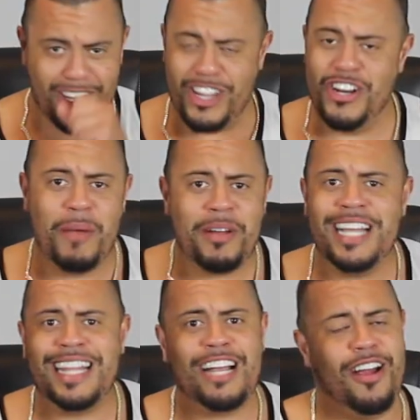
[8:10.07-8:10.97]
You know, I'm going
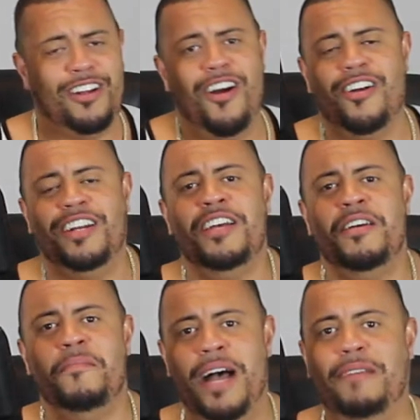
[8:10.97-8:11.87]
to hit that ground hard.
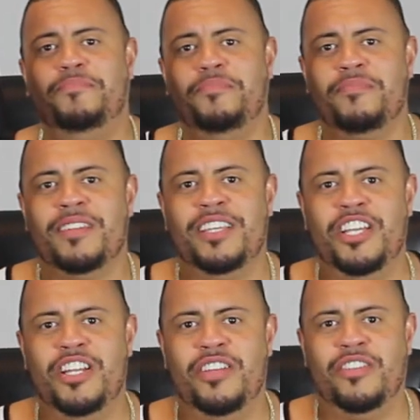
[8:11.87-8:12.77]
But
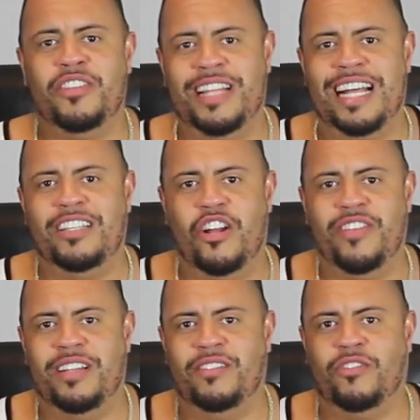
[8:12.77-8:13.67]
that, you
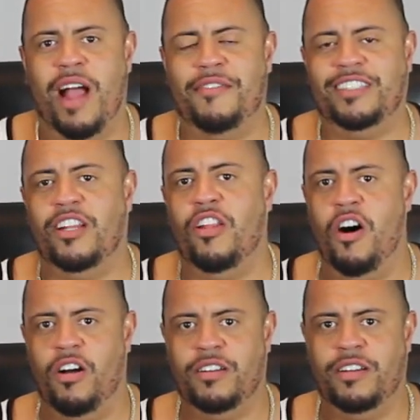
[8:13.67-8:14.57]
know, gravity's a
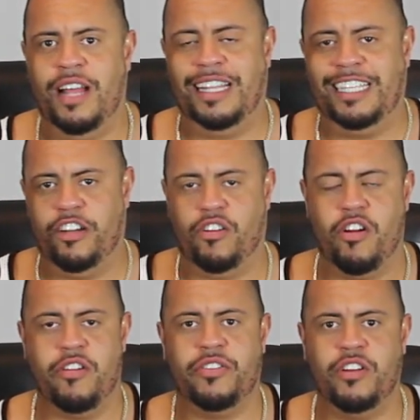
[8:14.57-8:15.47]
law, at least here on
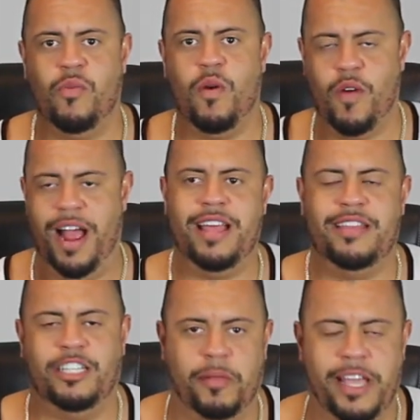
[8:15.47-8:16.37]
Earth, you know, where we're at
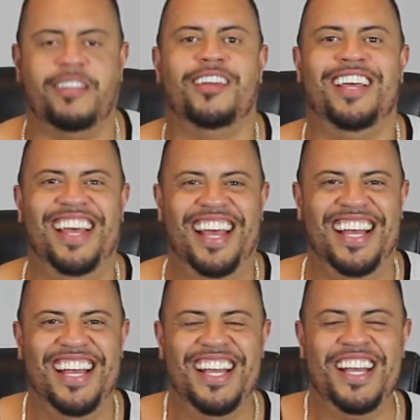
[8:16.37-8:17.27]
in this plane.
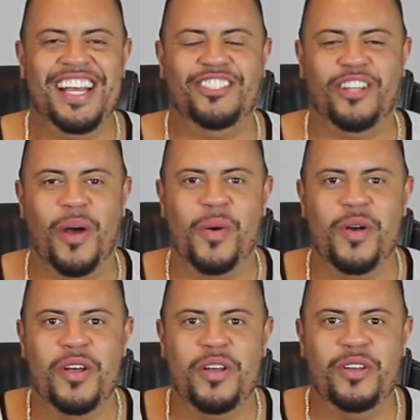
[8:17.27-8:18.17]

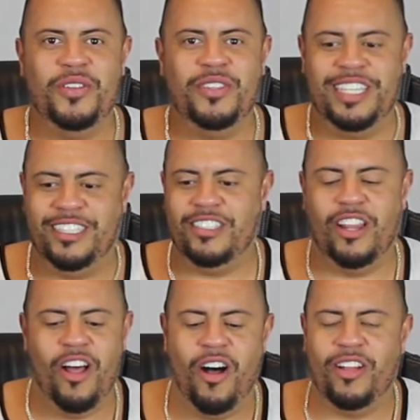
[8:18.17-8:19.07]
So this is a
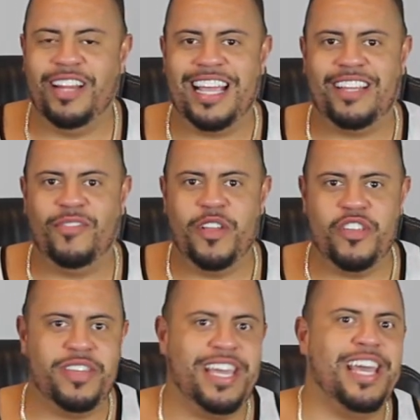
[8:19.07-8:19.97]
law. Like, when
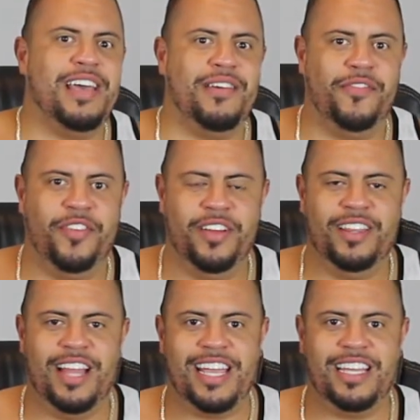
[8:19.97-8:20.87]
you give,
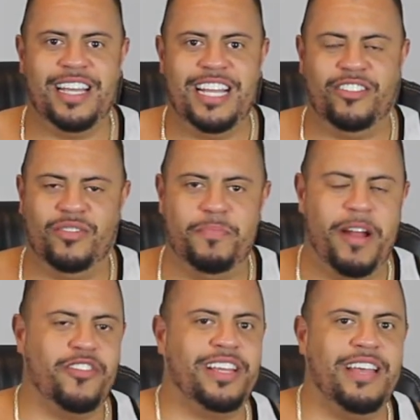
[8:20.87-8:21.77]
like, it's
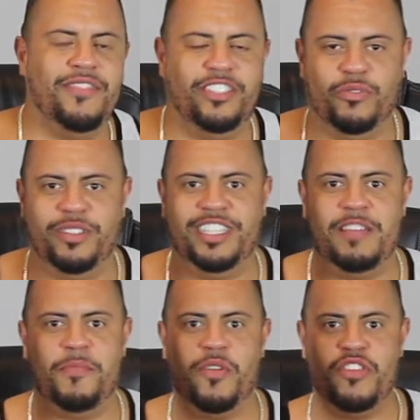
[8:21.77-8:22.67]
better to give than to
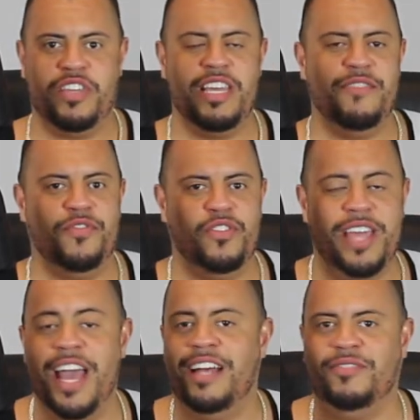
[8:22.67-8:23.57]
receive. But when you give, you
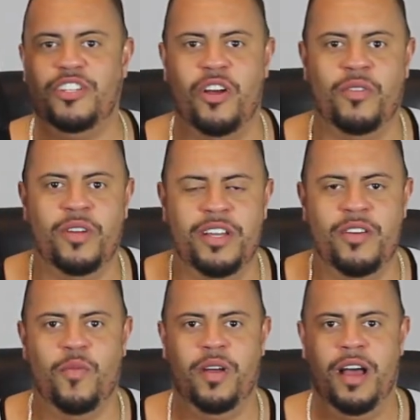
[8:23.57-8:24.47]
get, you know,
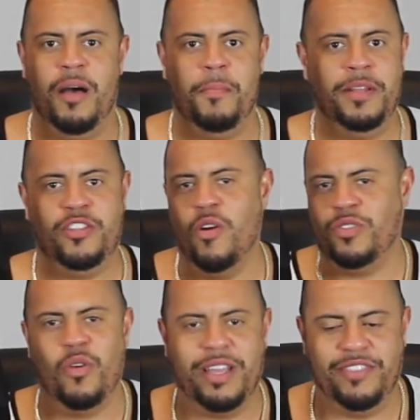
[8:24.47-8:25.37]
but
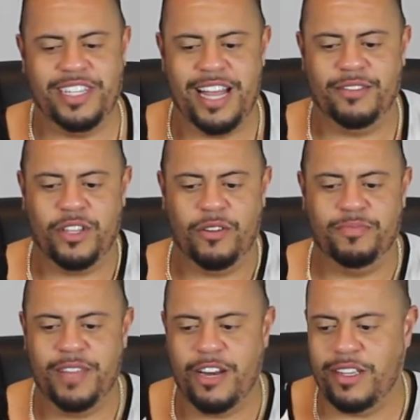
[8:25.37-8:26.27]
don't give to get.
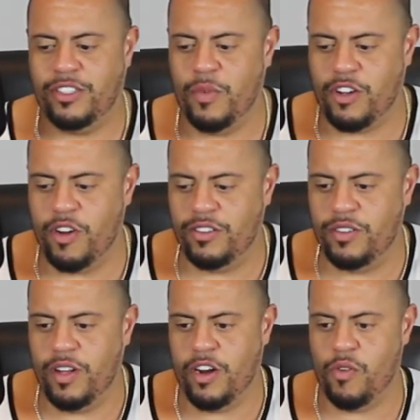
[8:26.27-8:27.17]
So anyways, don't want
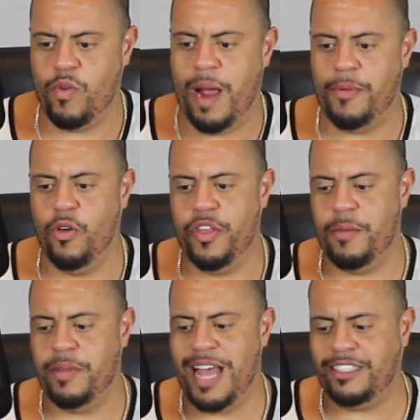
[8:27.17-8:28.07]
to go on a rabbit hole
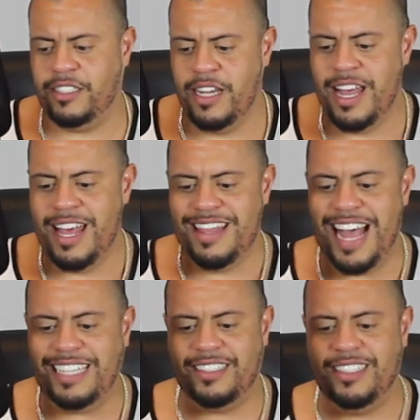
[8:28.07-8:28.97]
there. But
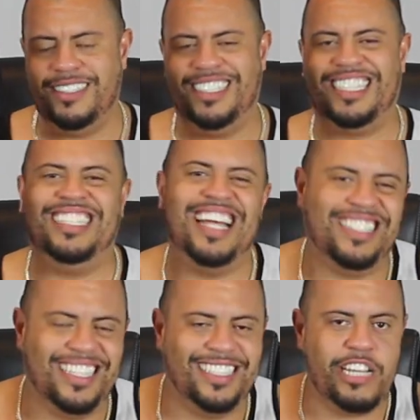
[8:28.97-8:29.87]
that's
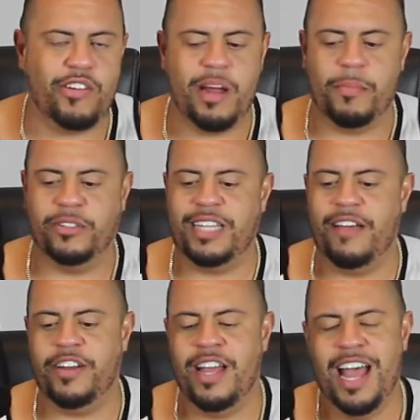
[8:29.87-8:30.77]
success secret number
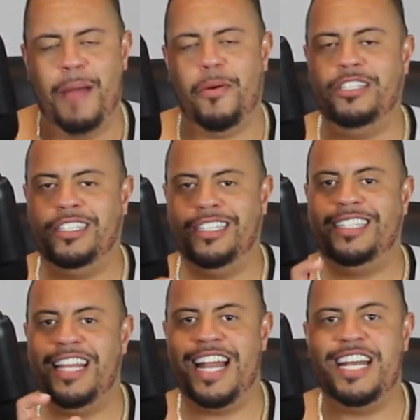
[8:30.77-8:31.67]
7. I probably should have
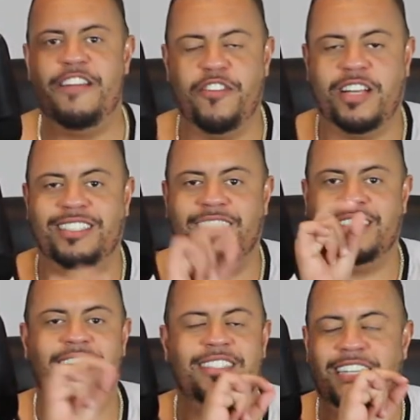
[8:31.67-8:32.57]
said that different, because
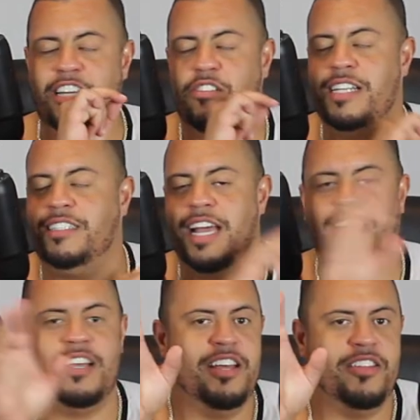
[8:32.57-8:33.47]
success secret, it's
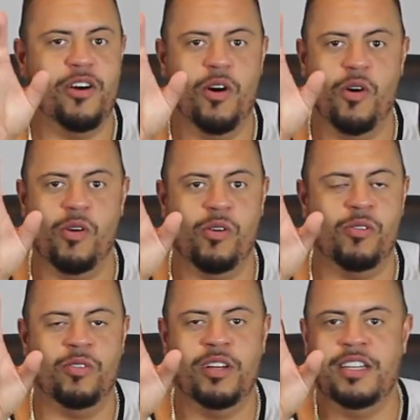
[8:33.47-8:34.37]
like the
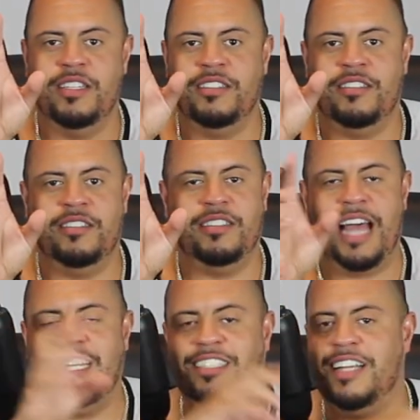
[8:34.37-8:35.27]
whole
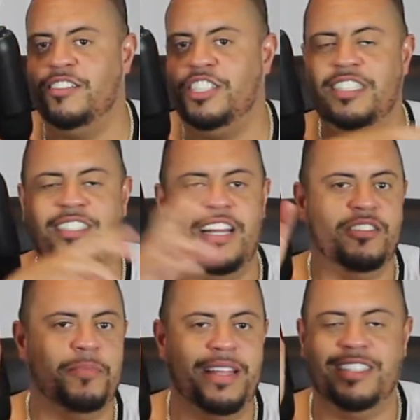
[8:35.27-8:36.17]
Sally sells
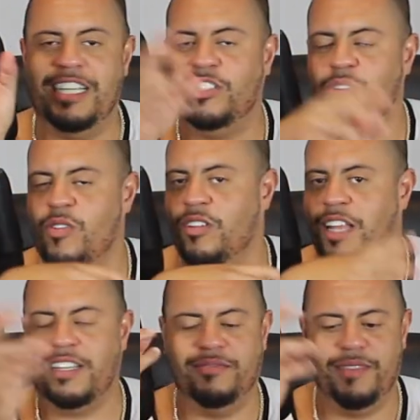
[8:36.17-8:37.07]
seashells by the seashore.
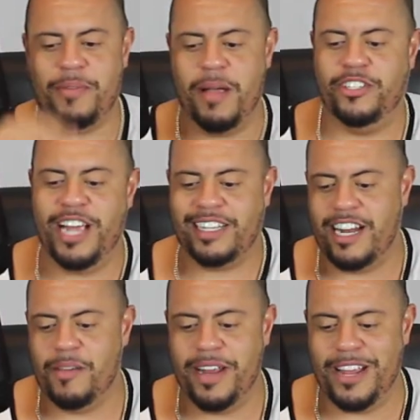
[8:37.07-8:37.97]
Like, I probably jacked
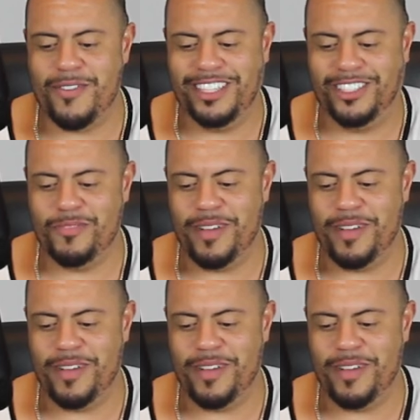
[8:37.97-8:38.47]
that up anyways too,